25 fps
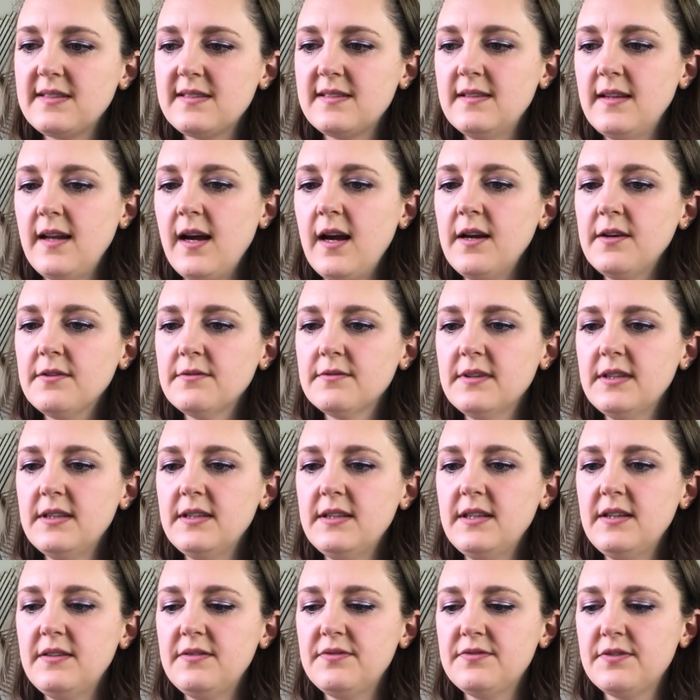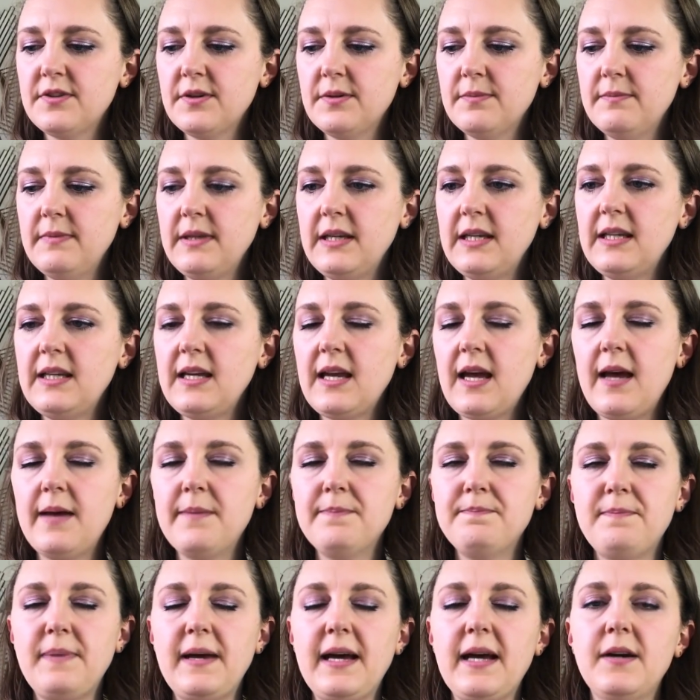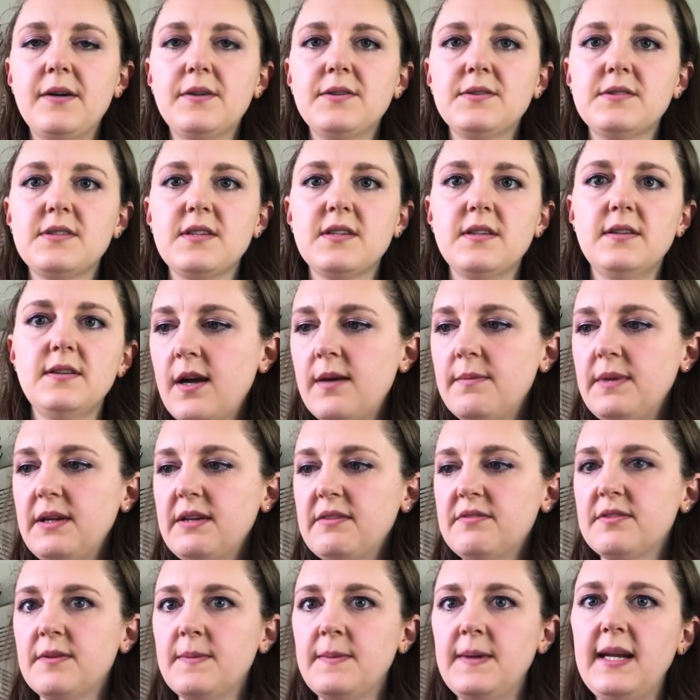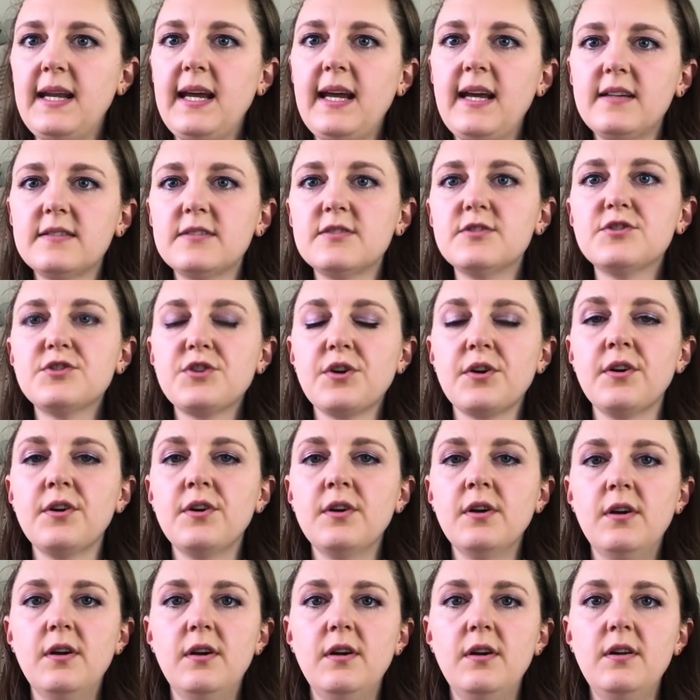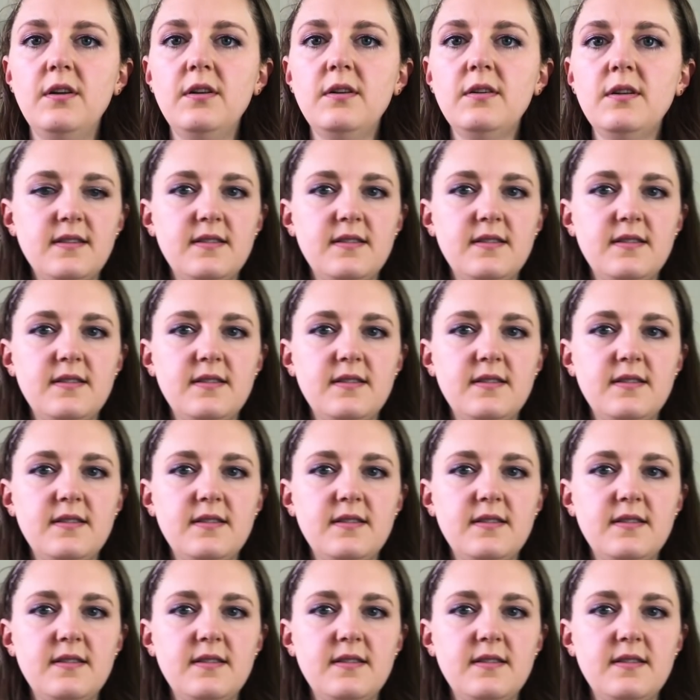it's not really for me about coming from an external,